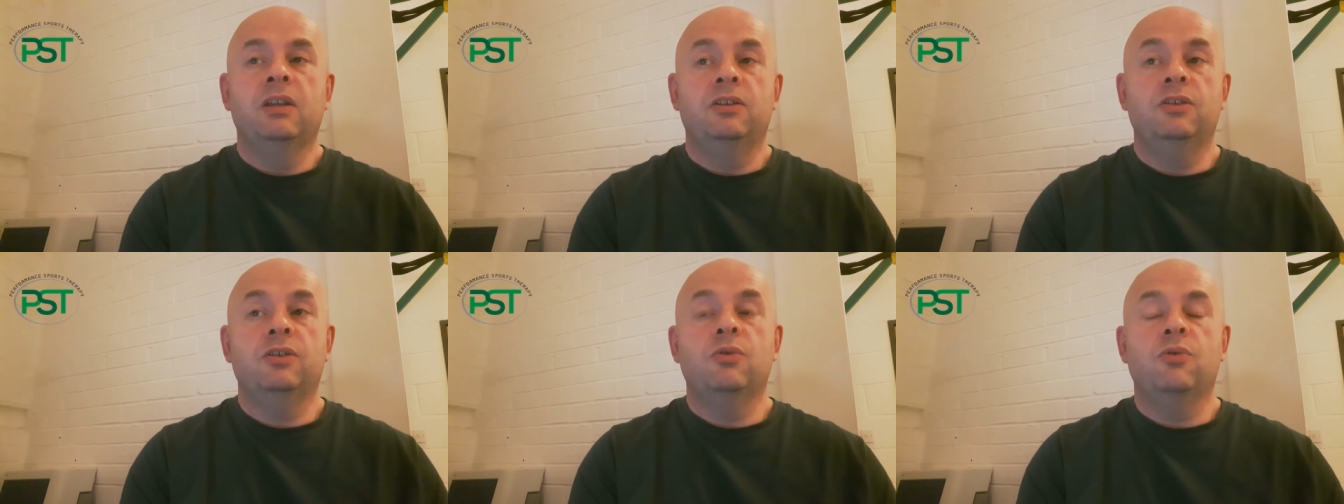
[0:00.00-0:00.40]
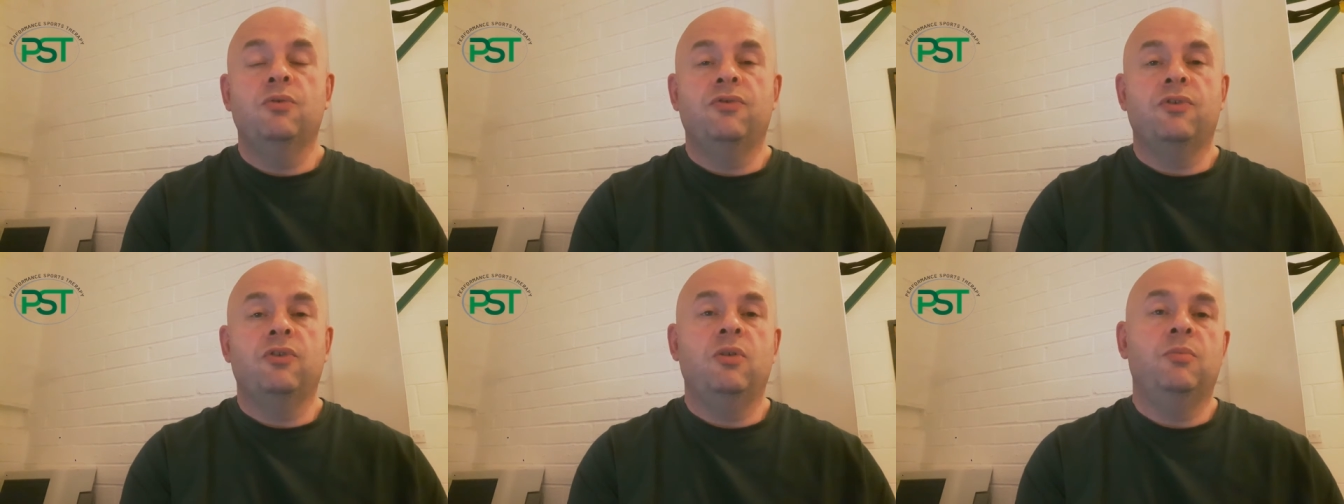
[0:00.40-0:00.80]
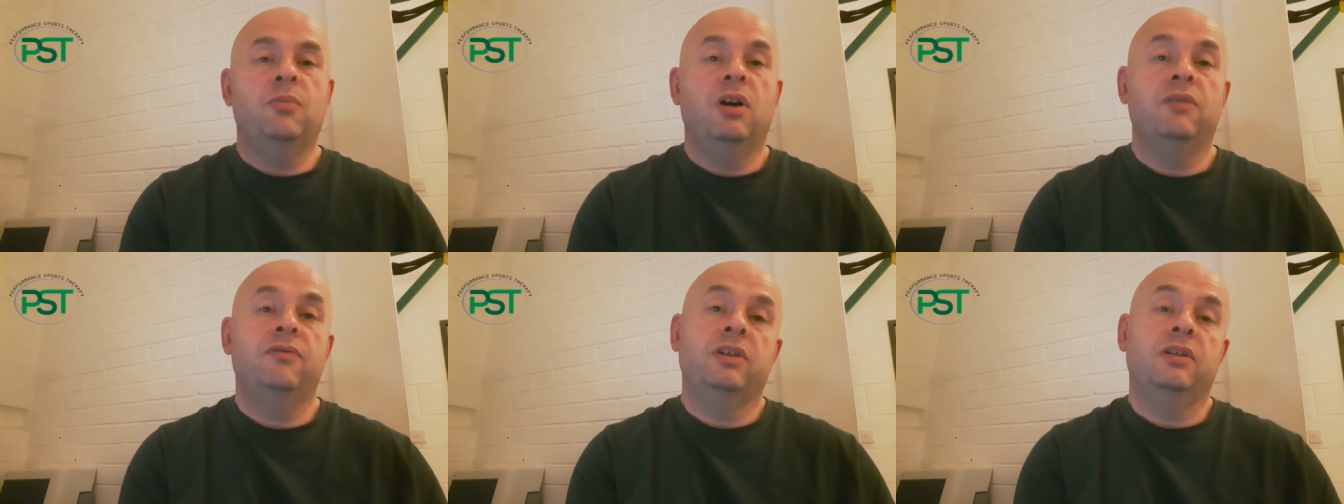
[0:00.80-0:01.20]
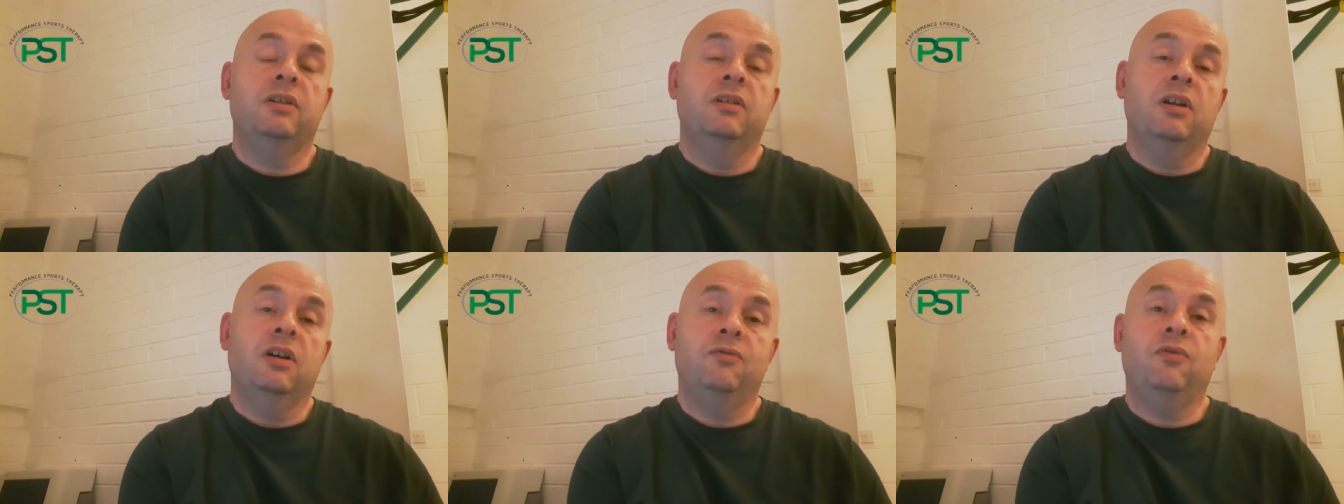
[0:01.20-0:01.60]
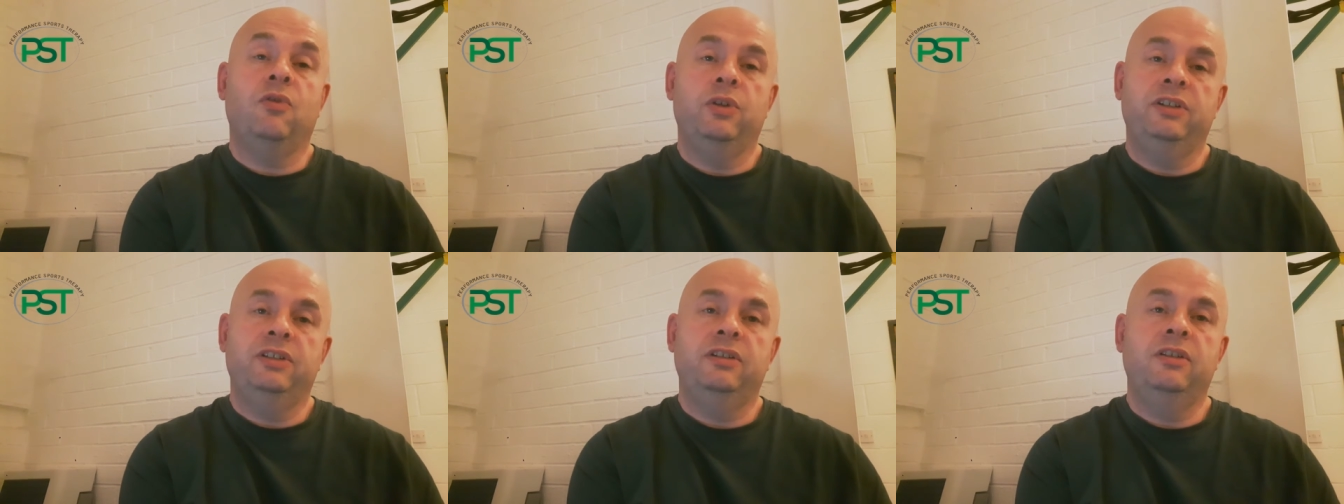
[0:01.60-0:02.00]
you go from having
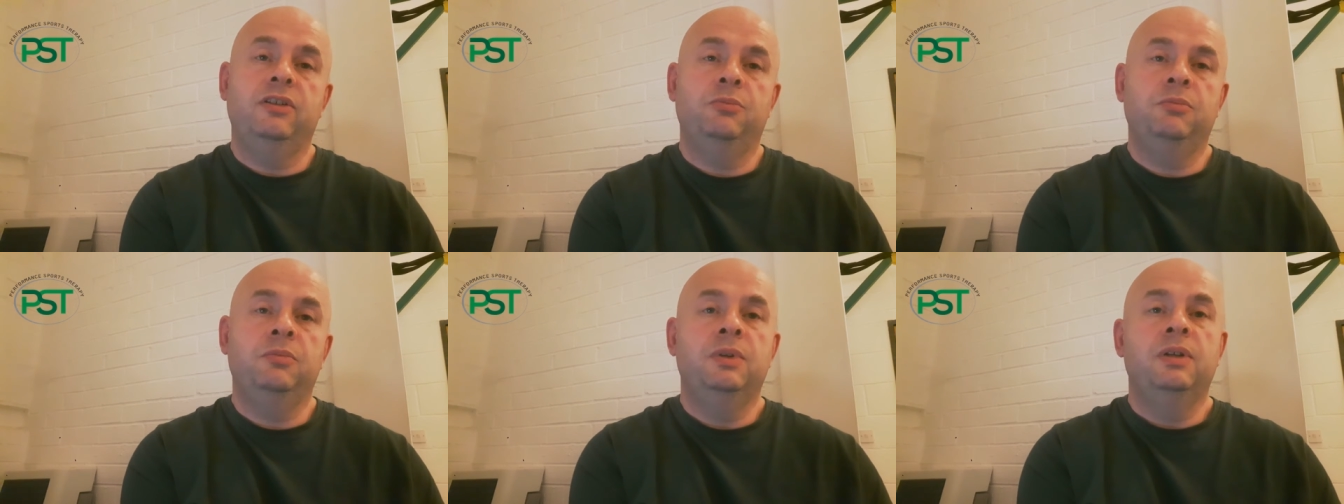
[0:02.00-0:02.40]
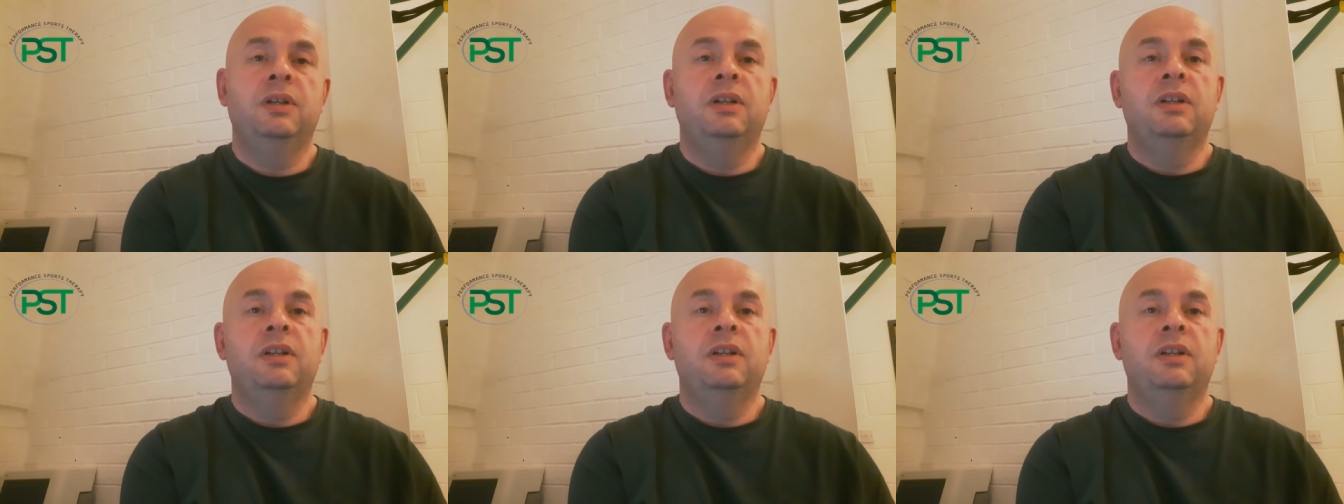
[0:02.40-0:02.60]
avoided them